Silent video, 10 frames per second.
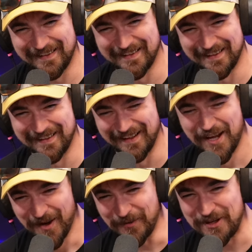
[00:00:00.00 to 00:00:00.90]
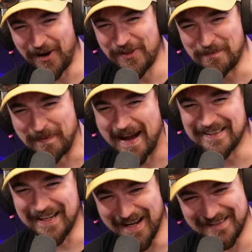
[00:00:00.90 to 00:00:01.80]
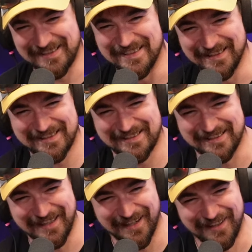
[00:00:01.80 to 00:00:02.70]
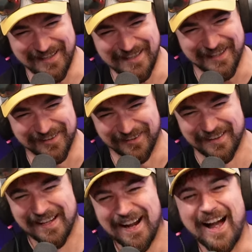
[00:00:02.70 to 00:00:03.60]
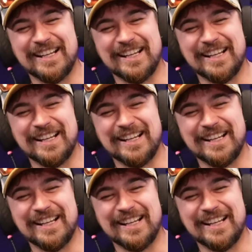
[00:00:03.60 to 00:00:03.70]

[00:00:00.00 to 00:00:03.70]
to, to uh, we are to, the bad guys to, to uh, you know fuel our